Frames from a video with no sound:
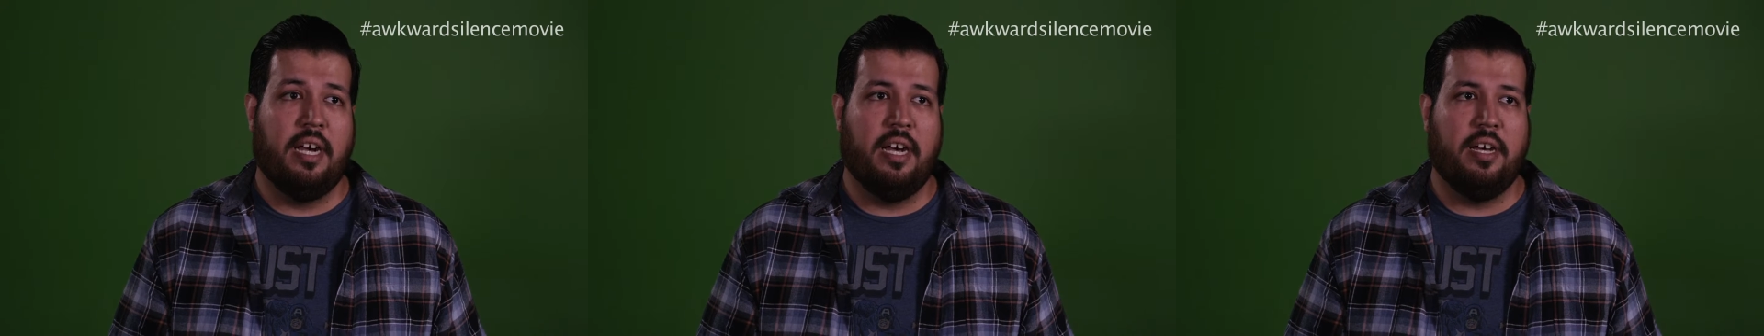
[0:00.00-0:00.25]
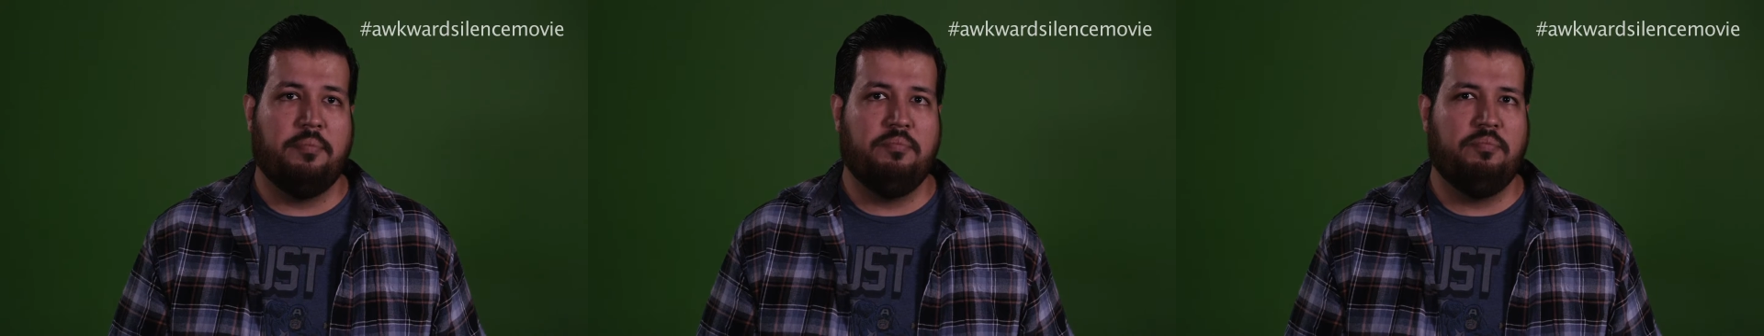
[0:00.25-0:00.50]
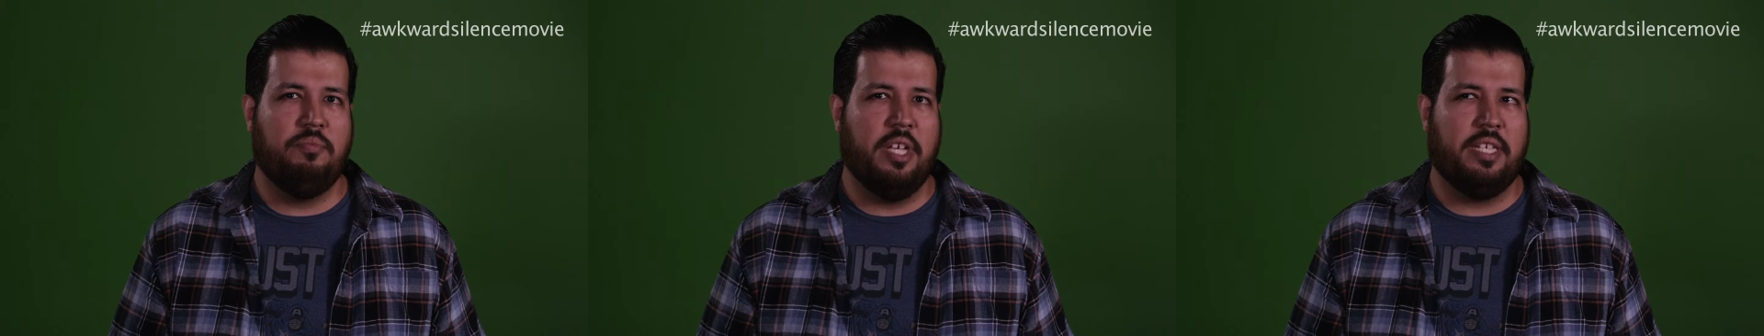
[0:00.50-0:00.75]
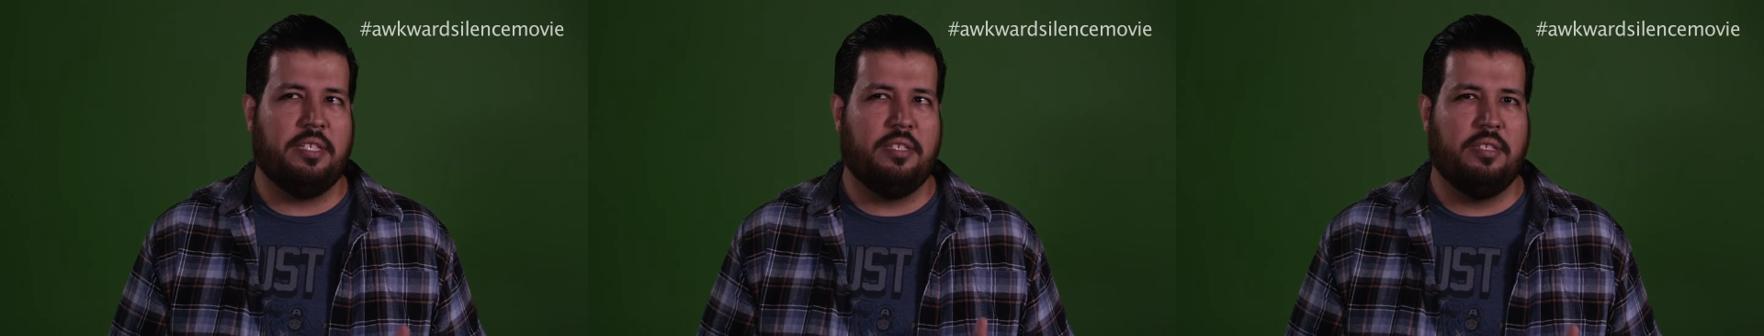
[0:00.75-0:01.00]

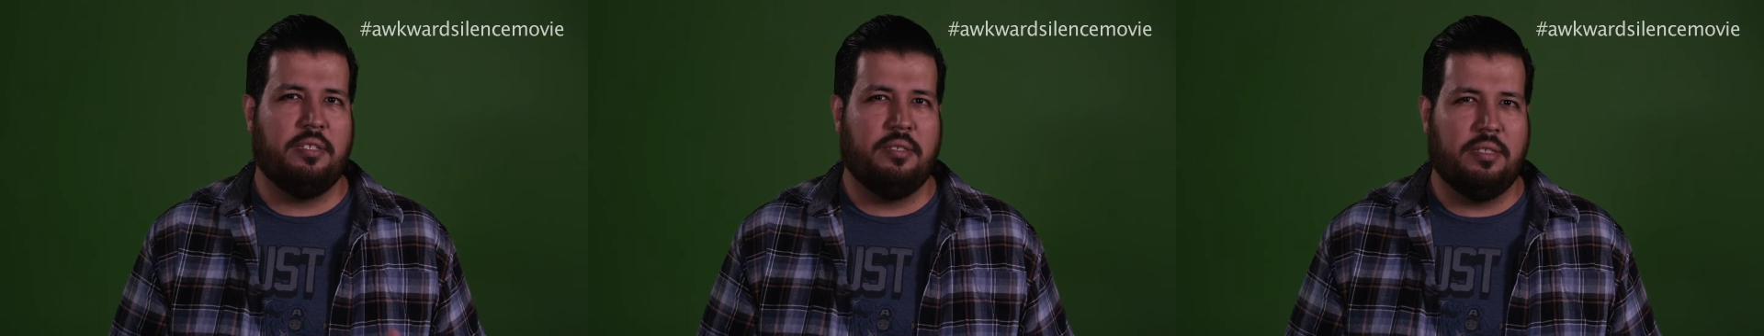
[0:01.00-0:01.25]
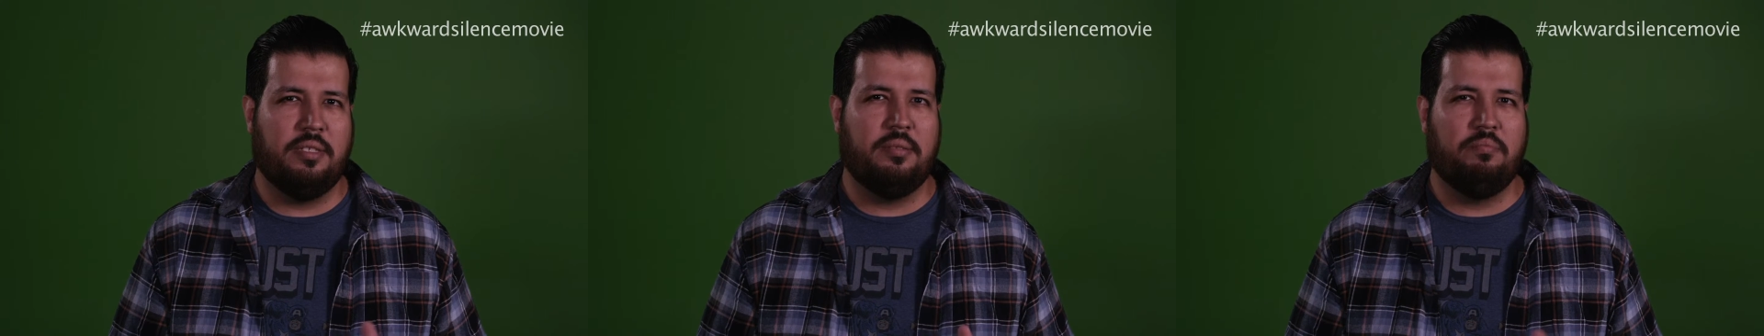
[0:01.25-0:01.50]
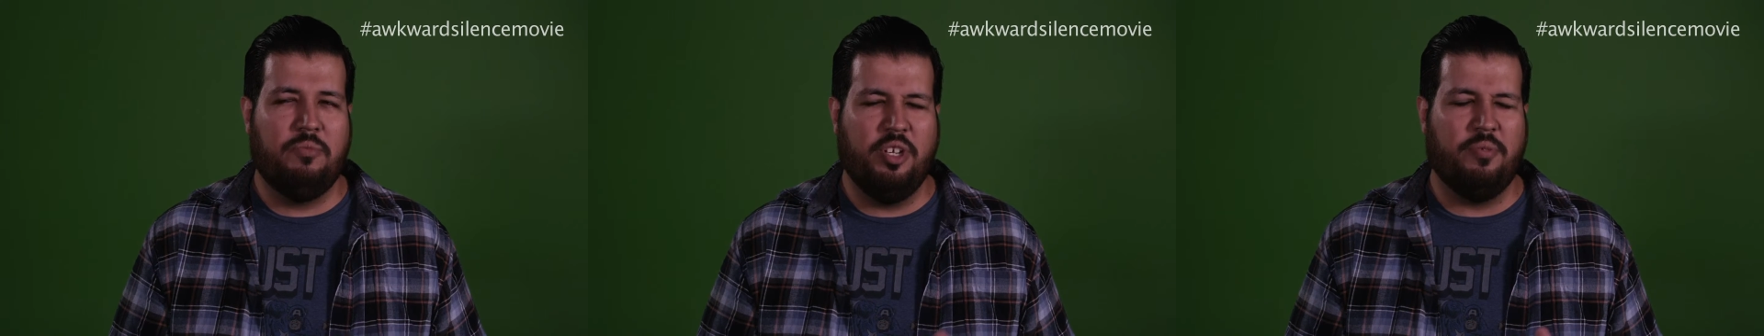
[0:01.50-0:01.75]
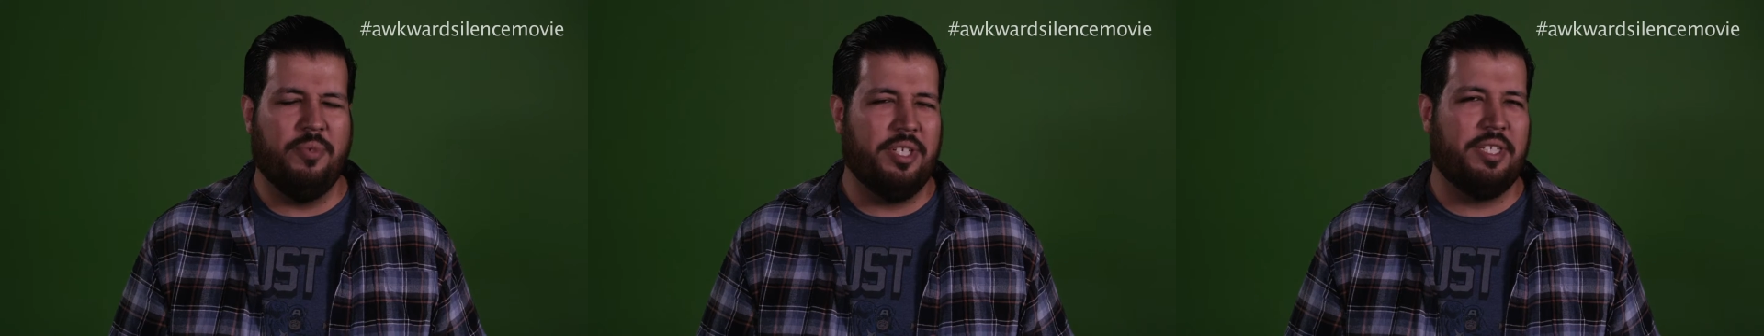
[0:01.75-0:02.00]
you
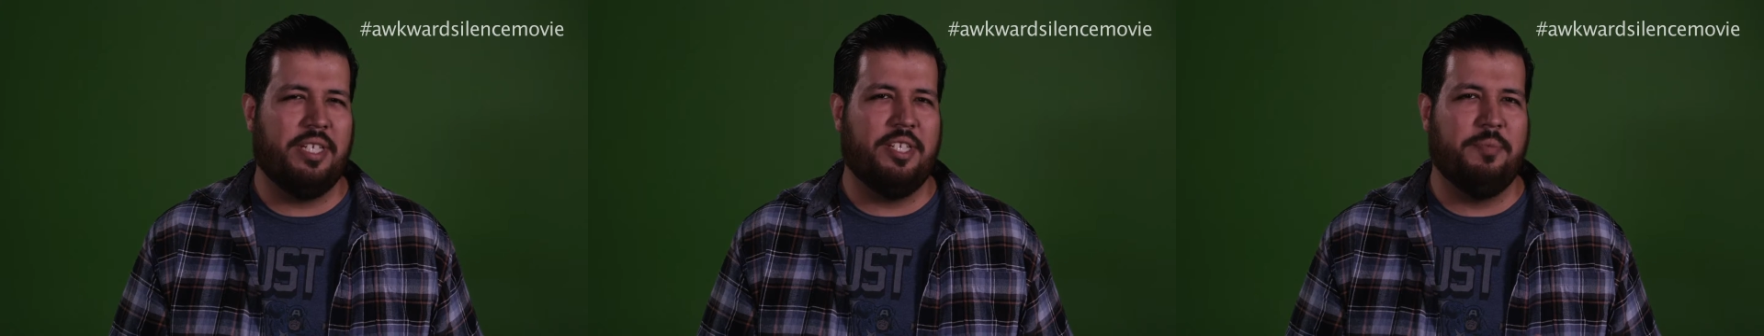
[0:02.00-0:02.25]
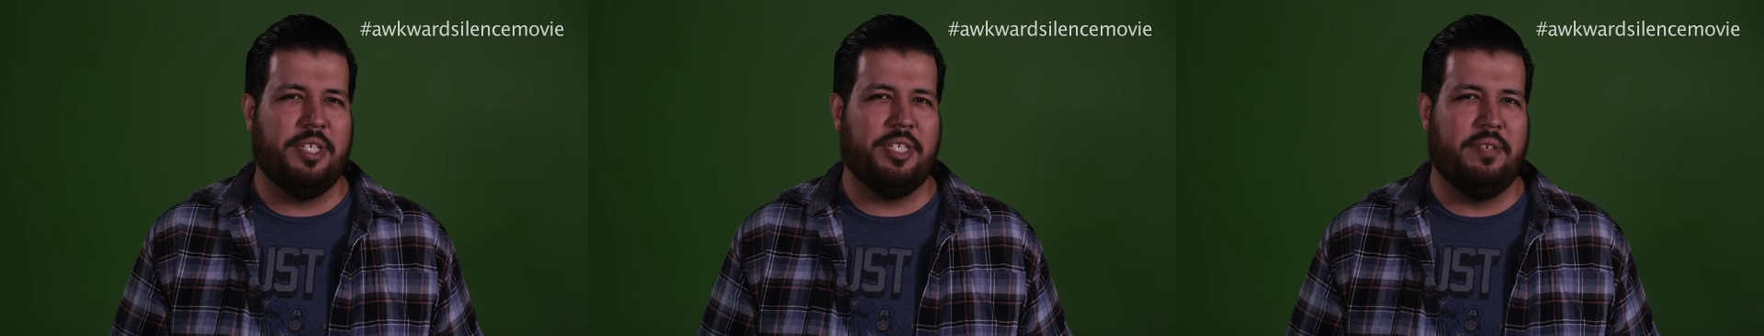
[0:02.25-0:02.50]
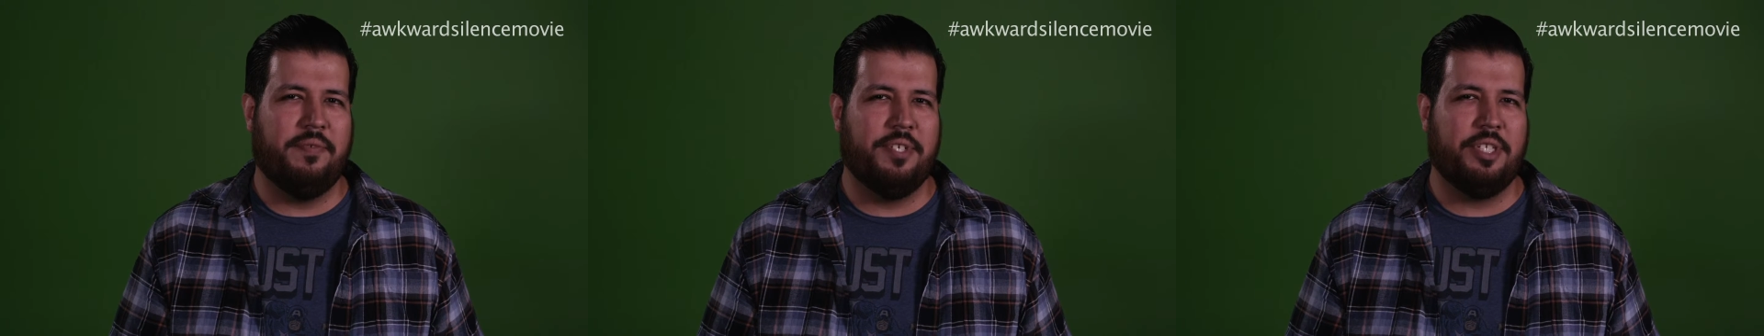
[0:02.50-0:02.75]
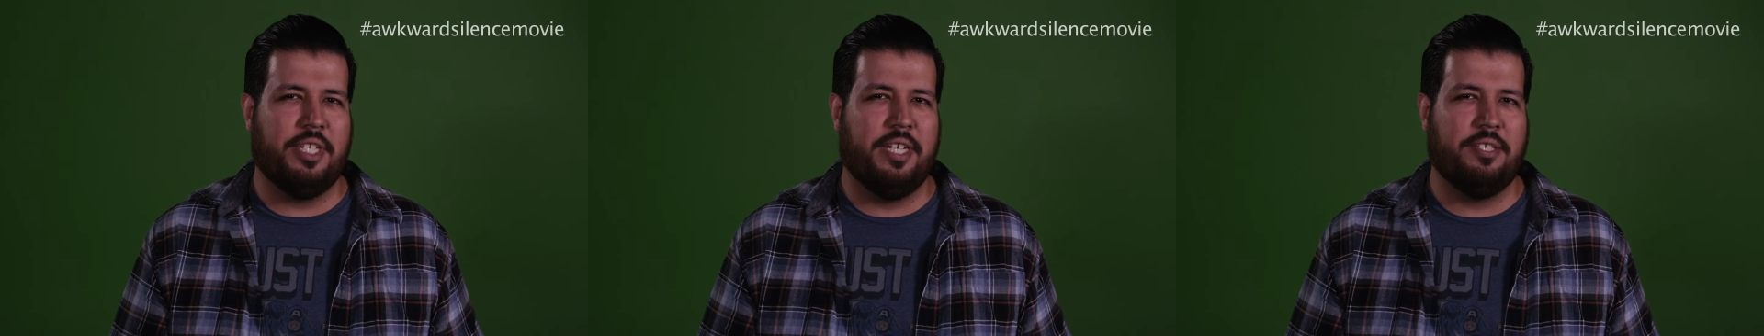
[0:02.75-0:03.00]
don't really see as much
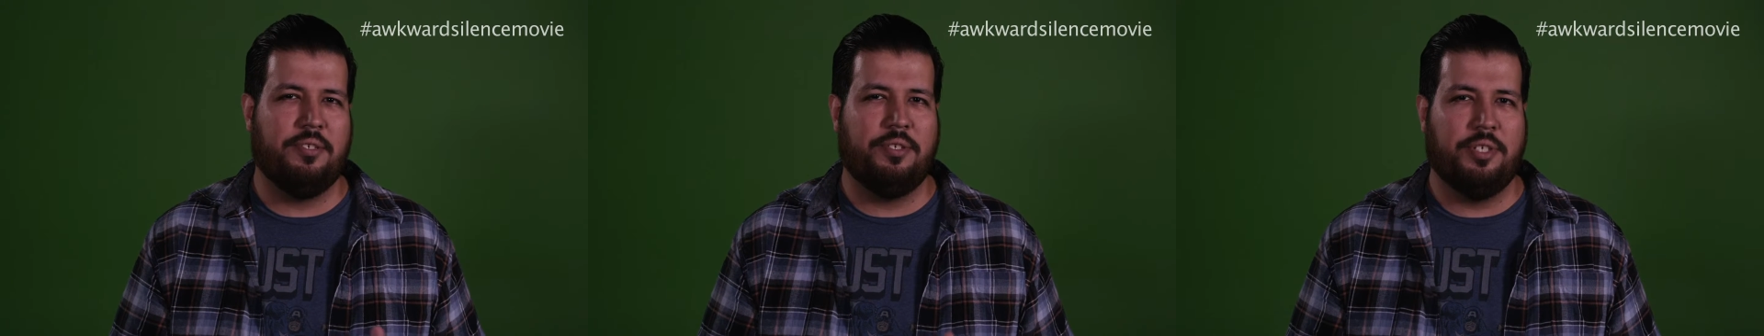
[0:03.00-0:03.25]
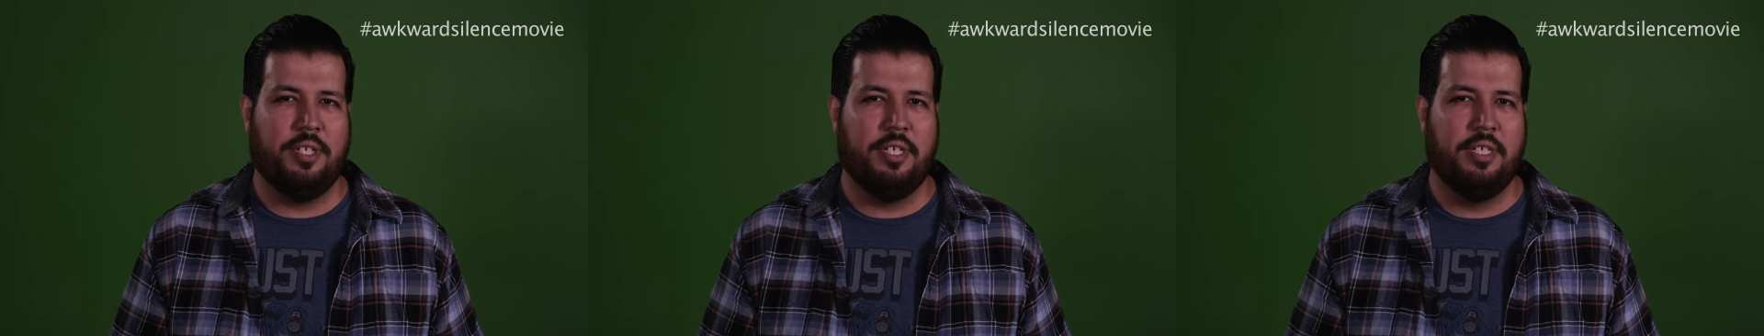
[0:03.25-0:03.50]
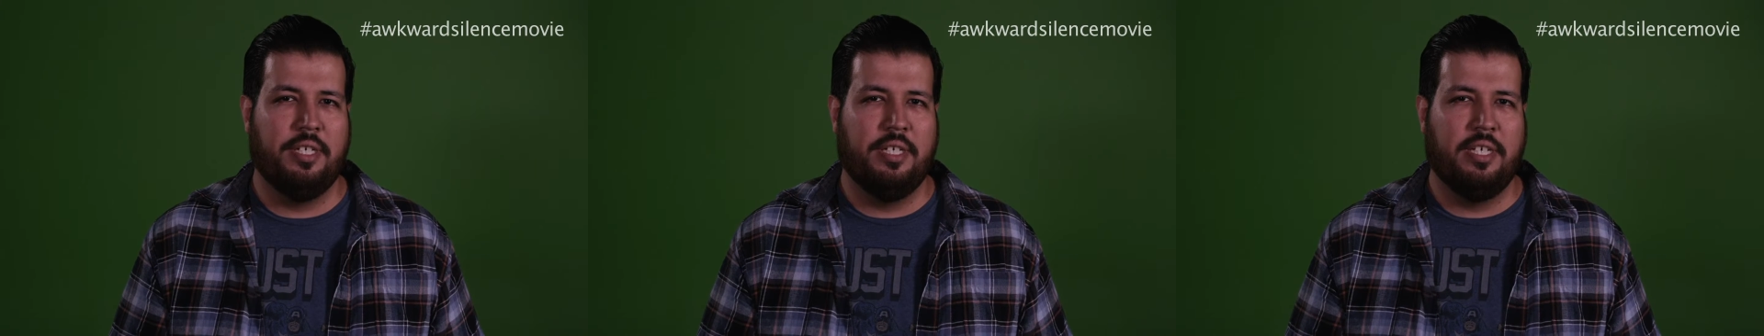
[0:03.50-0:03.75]
diversity as you should.